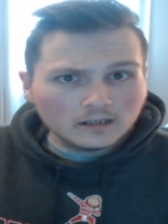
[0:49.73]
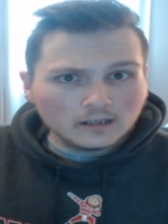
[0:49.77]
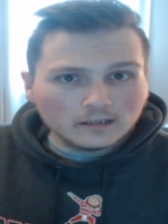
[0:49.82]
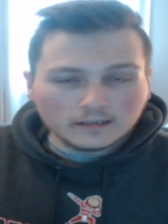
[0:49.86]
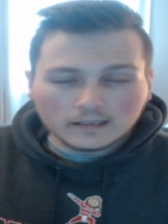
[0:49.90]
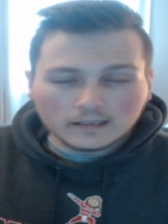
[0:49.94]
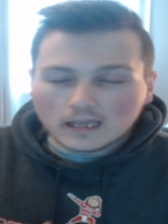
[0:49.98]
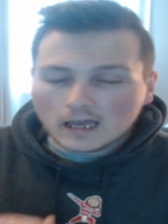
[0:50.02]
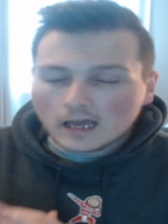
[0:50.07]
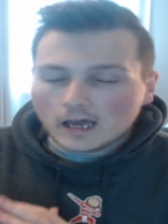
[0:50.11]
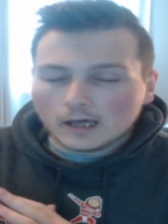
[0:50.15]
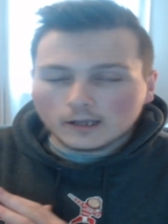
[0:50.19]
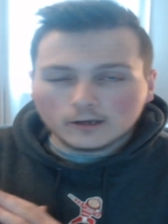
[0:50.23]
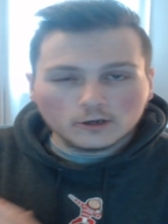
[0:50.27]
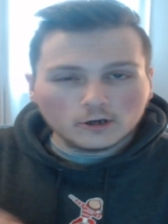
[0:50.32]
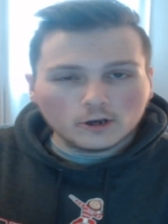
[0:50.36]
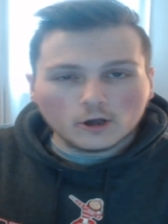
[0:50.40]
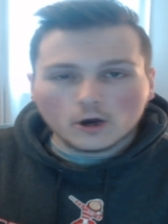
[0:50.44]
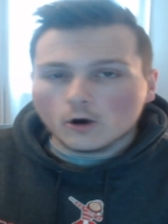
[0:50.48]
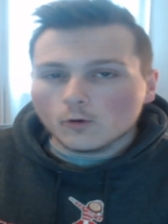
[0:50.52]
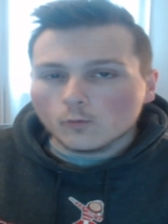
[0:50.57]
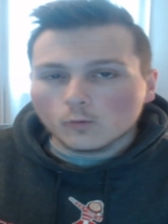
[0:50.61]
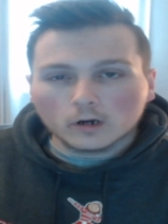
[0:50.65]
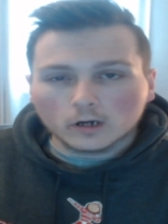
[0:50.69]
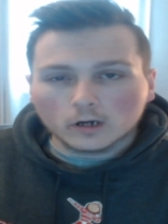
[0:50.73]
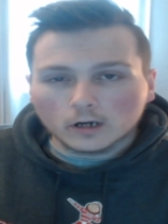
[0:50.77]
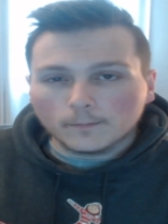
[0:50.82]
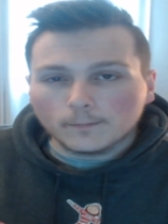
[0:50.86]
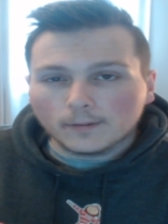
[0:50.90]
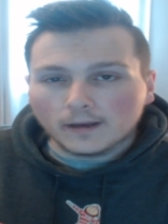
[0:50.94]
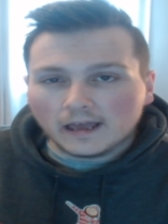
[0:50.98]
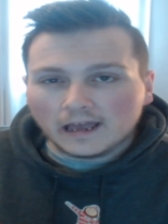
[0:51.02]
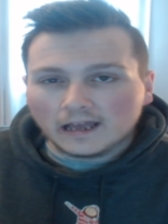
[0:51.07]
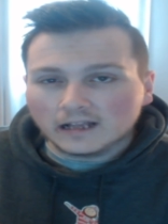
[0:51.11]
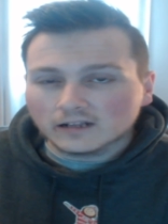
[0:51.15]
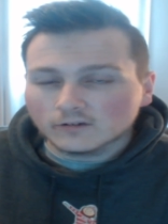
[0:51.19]
yeah, no, we're going to
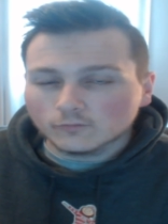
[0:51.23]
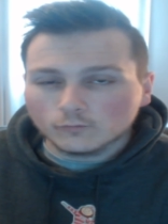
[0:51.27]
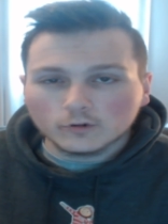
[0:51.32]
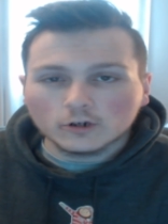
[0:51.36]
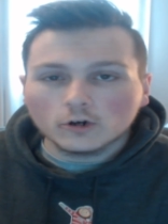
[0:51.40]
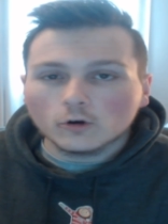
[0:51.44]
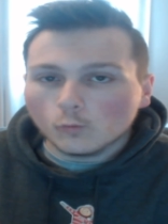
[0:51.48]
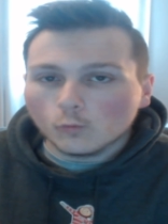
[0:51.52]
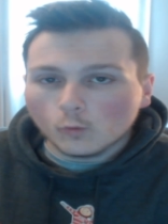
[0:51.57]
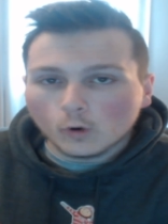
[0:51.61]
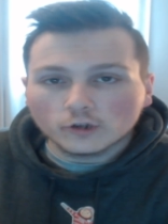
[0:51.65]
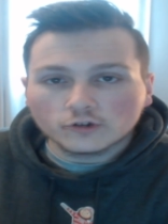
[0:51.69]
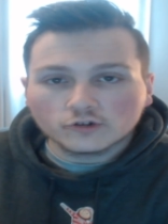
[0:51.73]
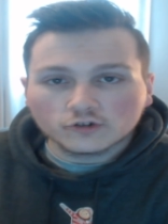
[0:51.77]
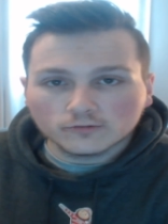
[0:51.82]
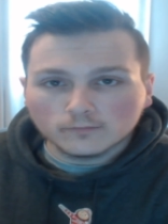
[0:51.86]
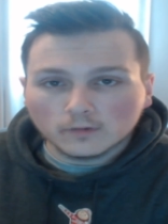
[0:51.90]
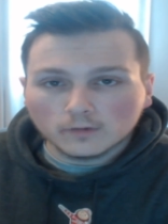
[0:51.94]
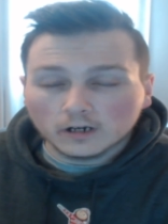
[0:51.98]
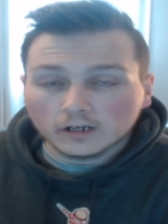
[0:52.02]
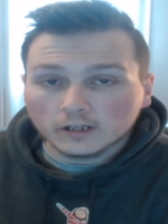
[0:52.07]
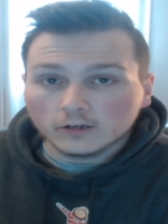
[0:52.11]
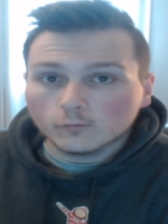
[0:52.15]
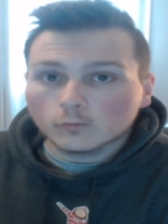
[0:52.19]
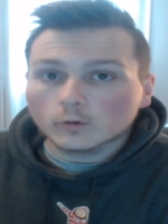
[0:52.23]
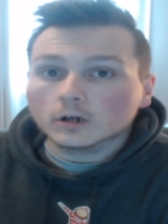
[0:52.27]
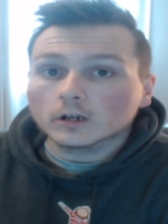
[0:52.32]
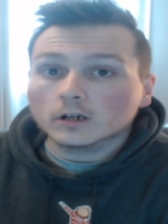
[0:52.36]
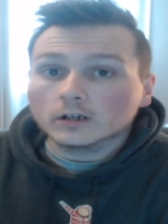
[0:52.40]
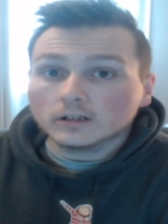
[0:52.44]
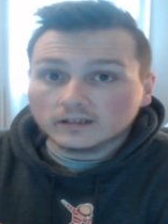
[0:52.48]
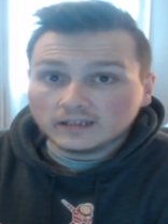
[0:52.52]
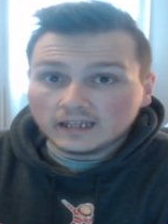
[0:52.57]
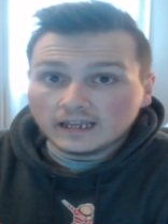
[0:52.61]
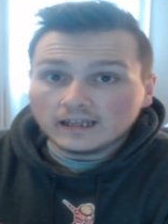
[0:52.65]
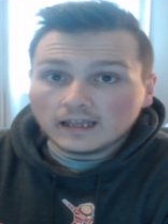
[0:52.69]
pass. We don't want your money. We're going
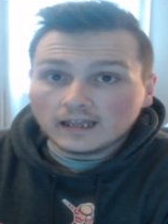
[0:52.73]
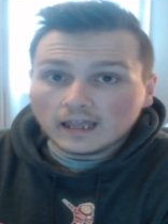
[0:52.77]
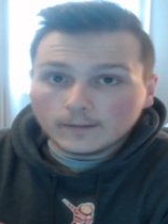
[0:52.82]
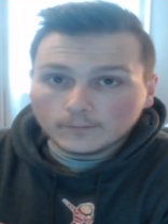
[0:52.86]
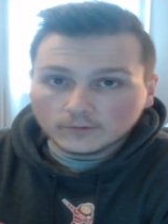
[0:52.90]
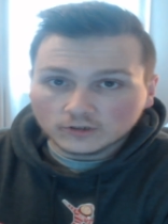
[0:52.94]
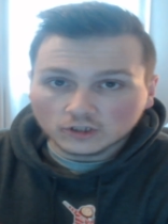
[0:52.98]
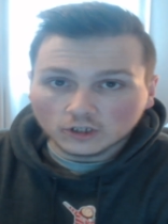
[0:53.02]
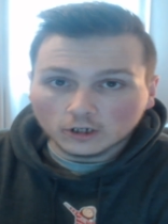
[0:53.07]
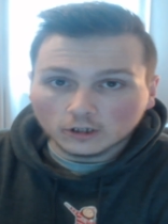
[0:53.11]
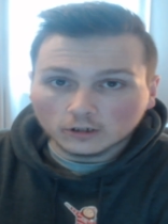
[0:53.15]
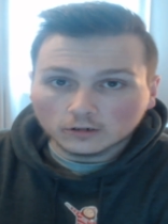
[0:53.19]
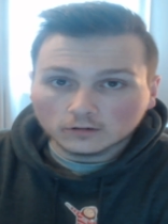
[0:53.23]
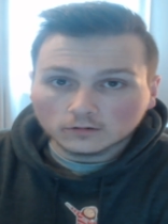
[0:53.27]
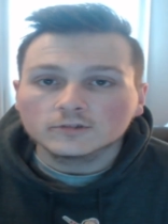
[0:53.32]
to take Amazon.